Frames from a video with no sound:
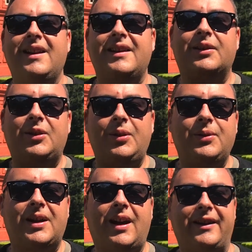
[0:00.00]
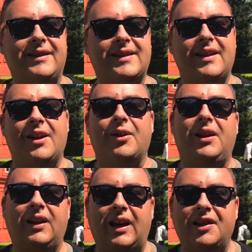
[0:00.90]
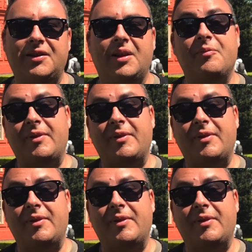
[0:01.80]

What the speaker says: Now, Kew Gardens are a large